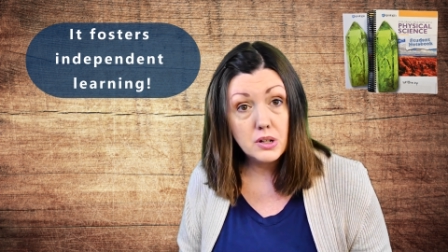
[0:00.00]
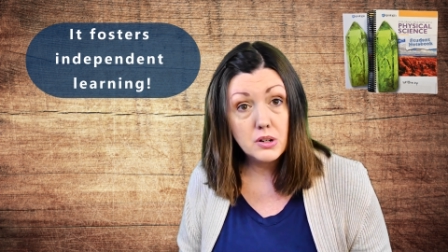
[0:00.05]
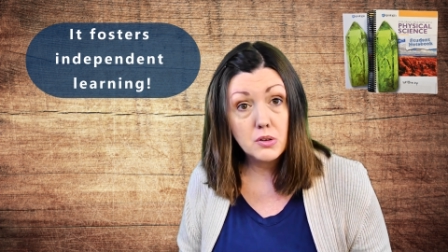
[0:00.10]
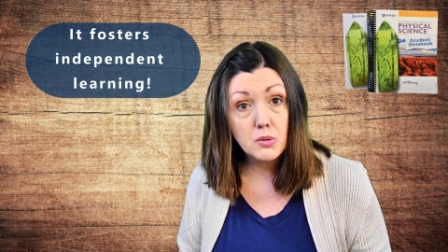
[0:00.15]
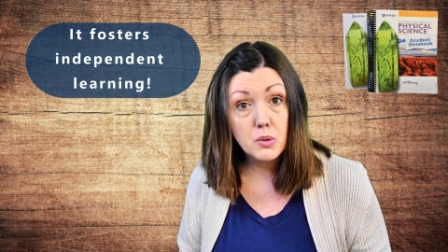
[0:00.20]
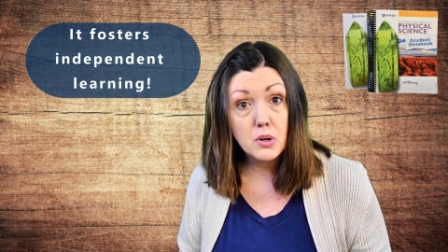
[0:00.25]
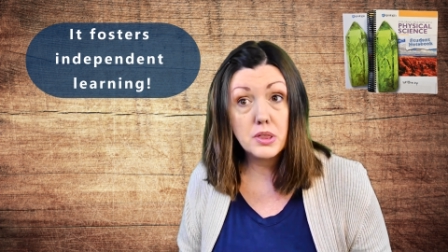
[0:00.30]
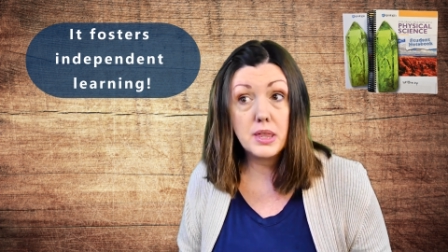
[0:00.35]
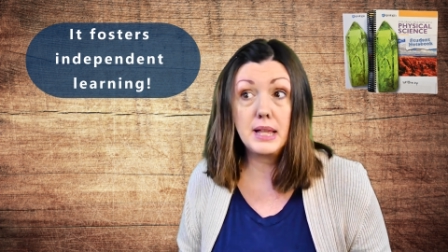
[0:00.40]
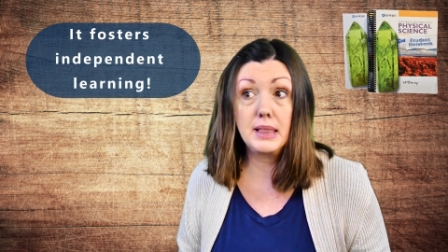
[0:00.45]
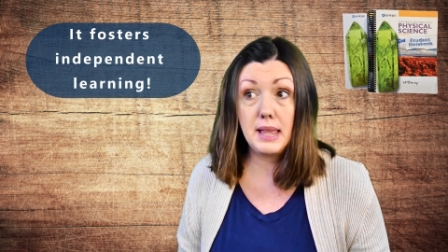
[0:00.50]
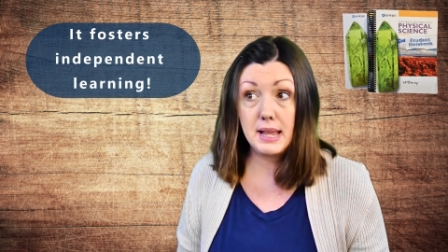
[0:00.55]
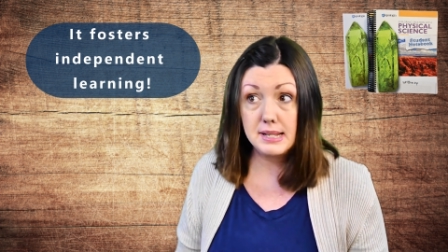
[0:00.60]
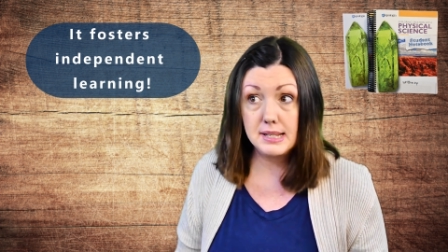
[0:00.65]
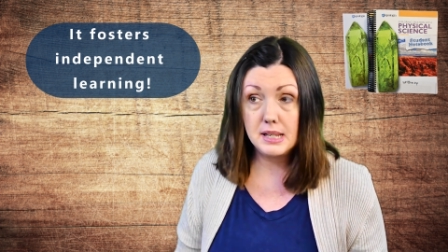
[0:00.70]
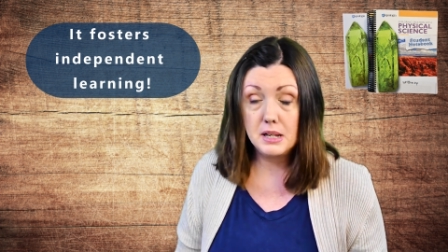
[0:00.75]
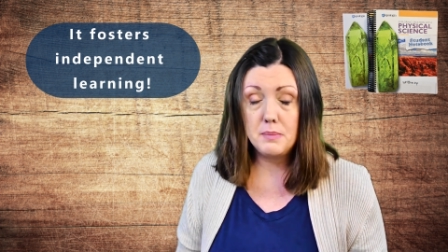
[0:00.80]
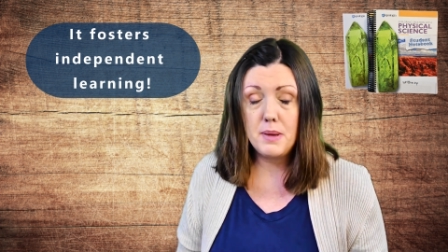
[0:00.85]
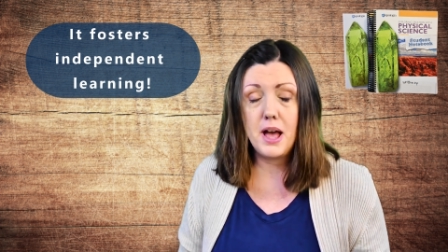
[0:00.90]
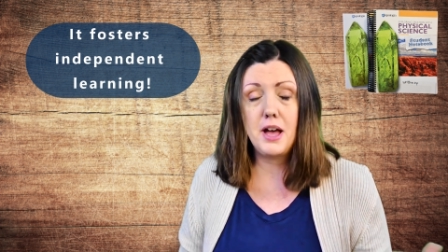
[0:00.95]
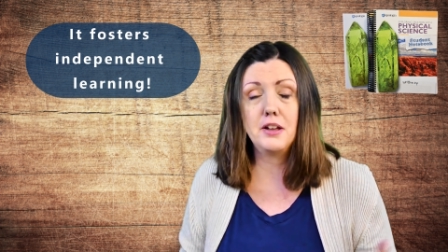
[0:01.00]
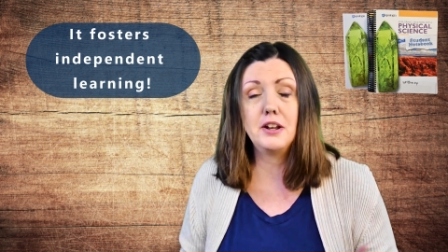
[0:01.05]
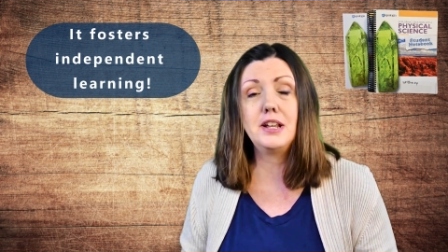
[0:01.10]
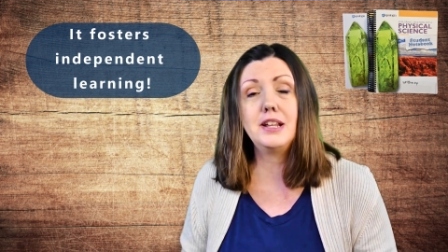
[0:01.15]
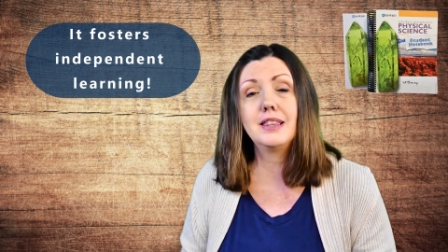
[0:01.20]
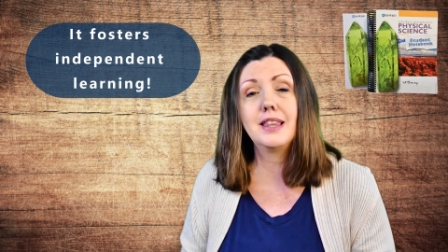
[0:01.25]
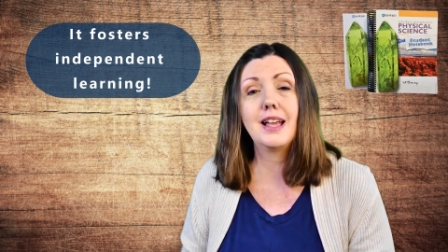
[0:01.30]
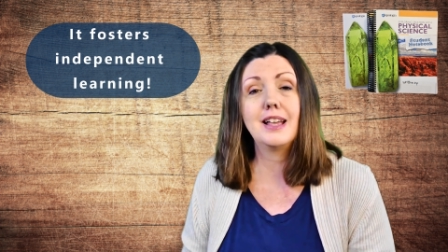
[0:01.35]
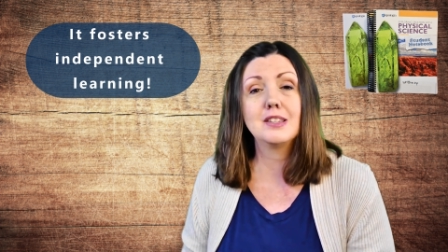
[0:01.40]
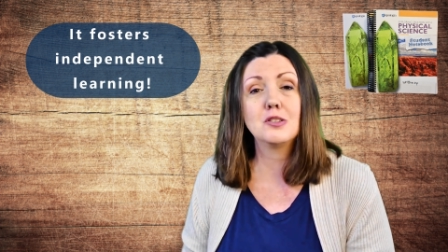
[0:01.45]
or were they lazy about
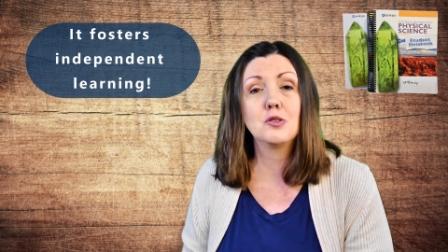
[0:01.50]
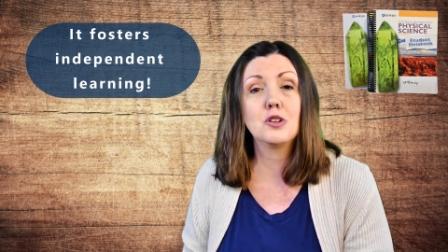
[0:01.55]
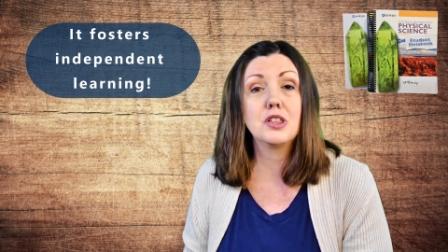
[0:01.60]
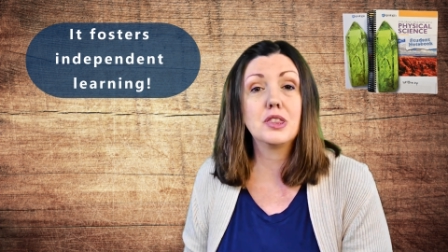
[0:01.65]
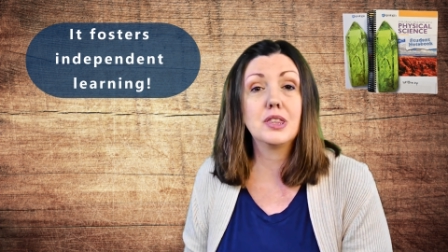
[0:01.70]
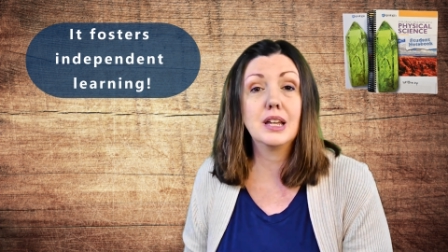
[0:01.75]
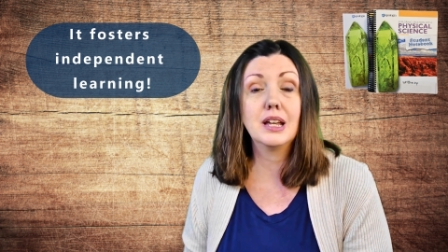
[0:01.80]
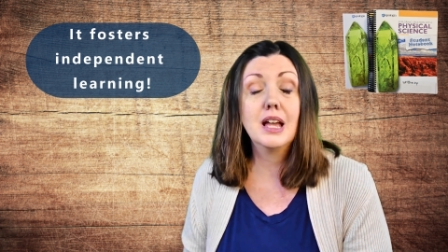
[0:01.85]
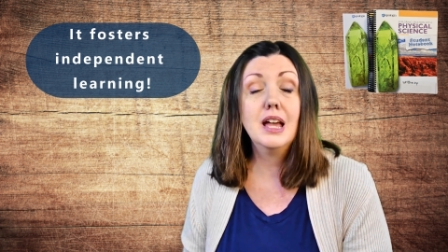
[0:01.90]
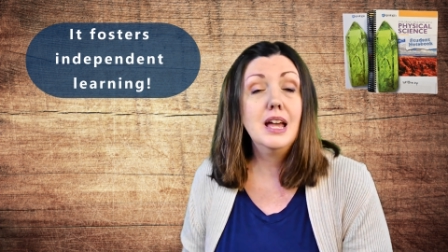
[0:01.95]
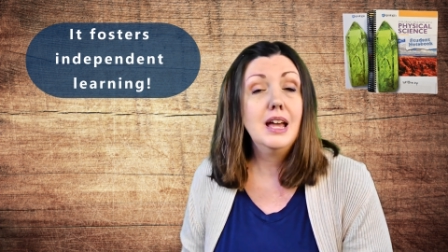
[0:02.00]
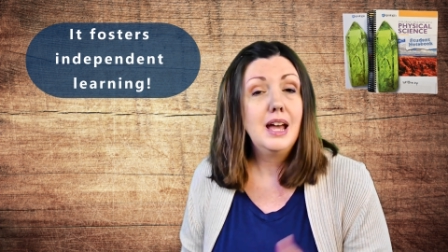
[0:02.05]
it, that sort of thing.